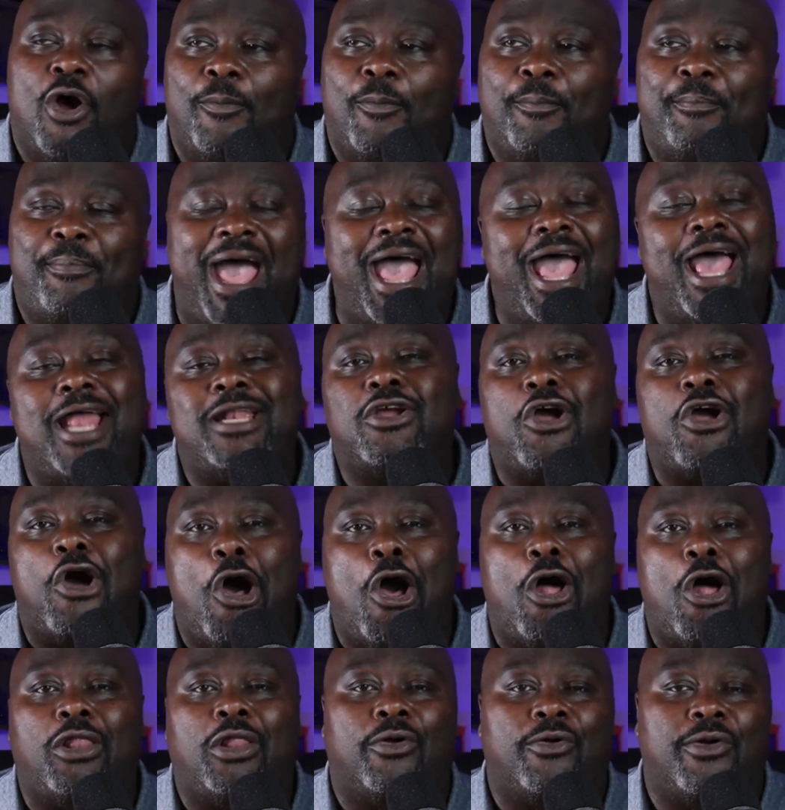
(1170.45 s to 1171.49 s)
Bad
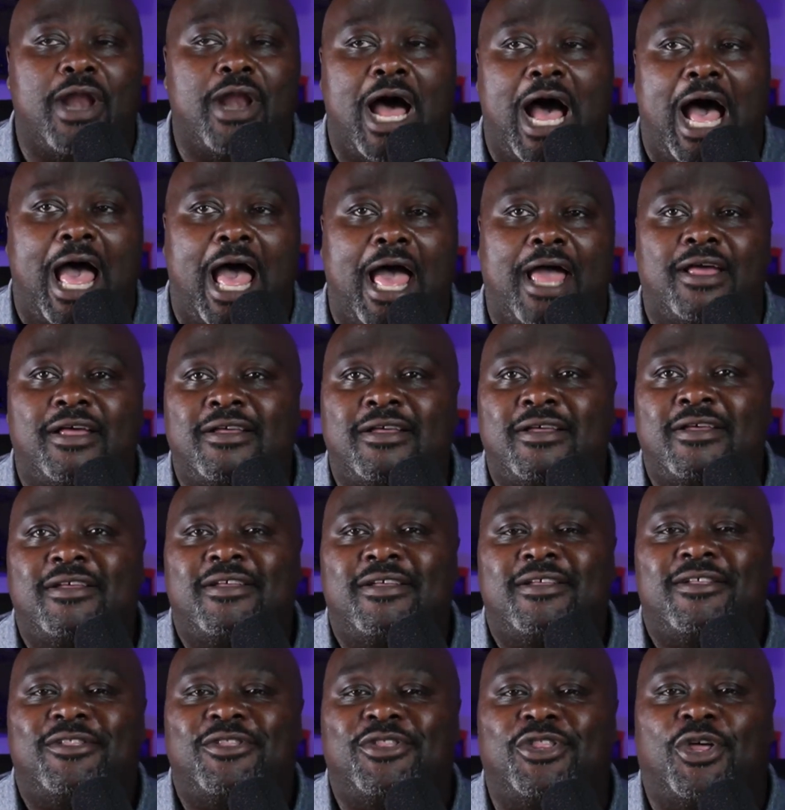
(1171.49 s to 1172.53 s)
call or not,
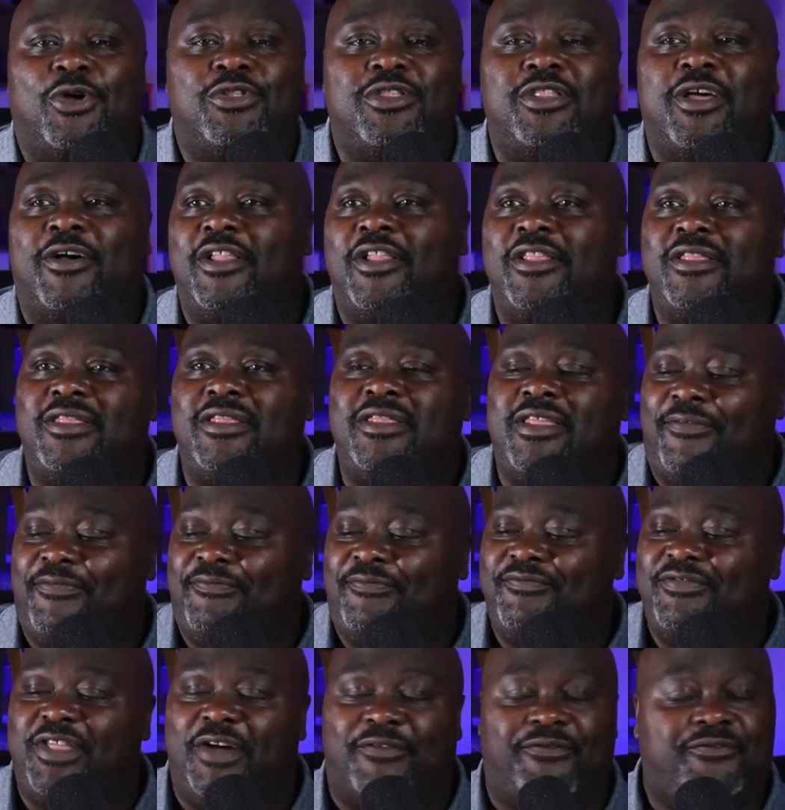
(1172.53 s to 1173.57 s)

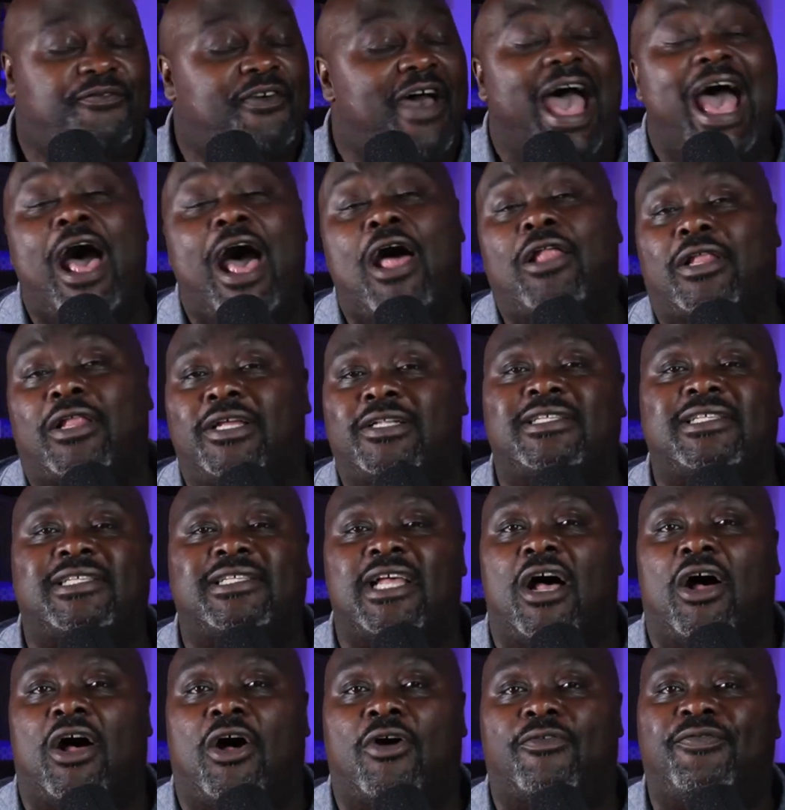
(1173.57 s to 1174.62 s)
the foul
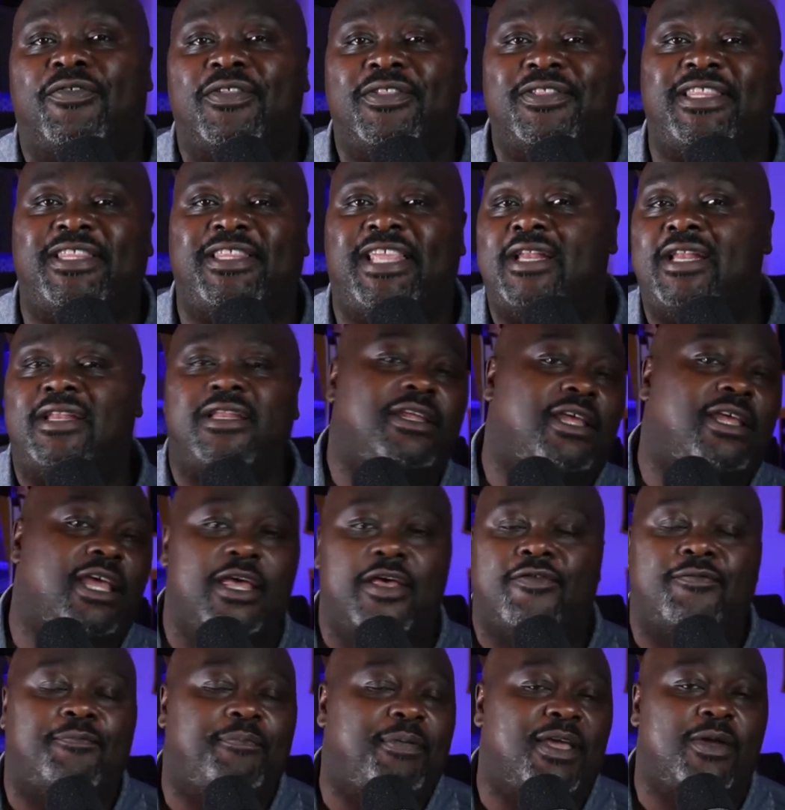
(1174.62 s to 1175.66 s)
itself didn't
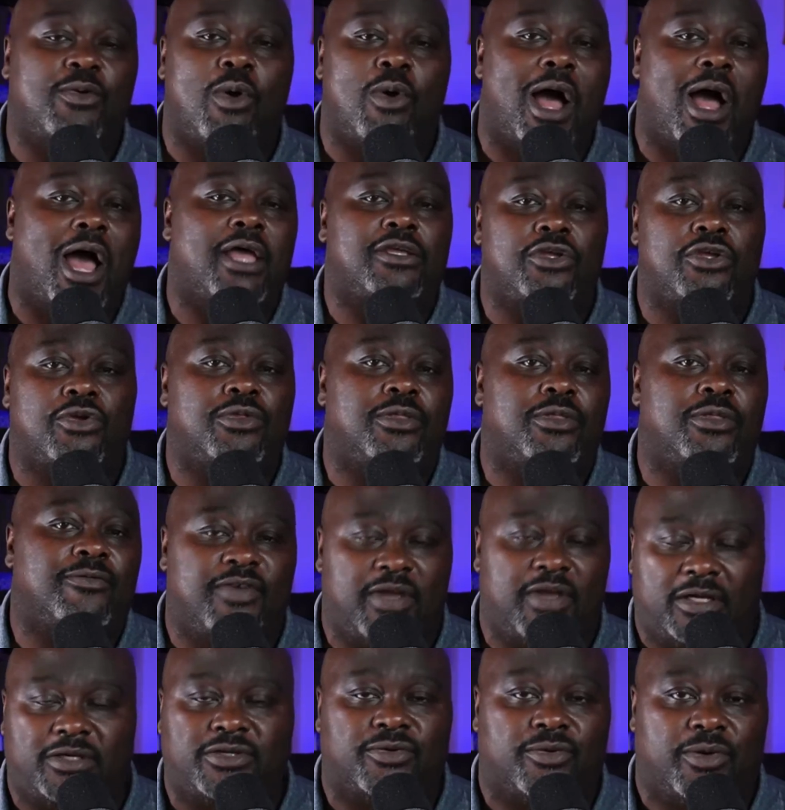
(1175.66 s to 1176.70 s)
give BYU the
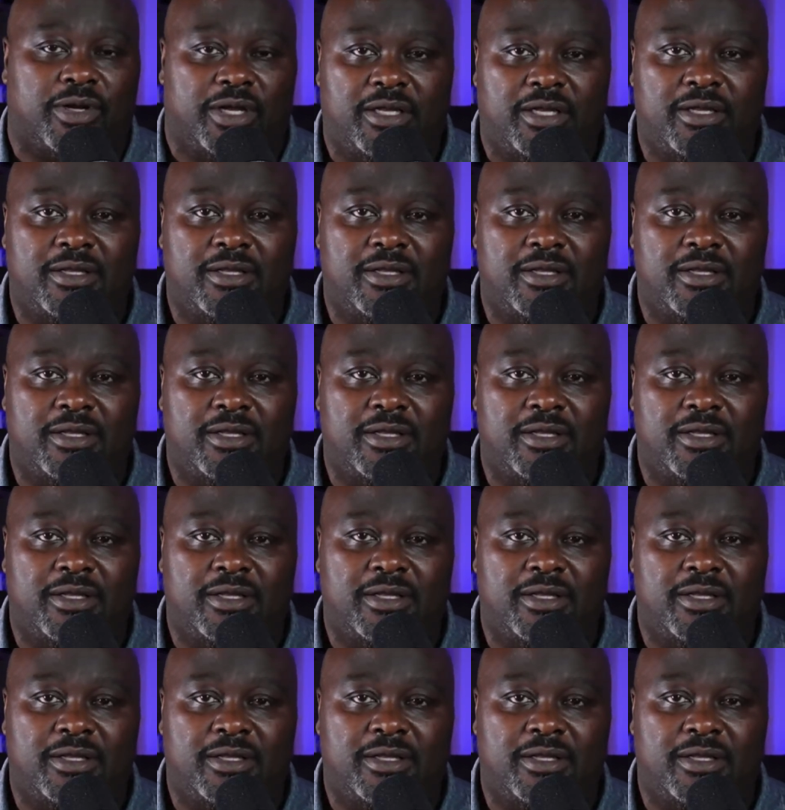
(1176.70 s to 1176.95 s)
victory.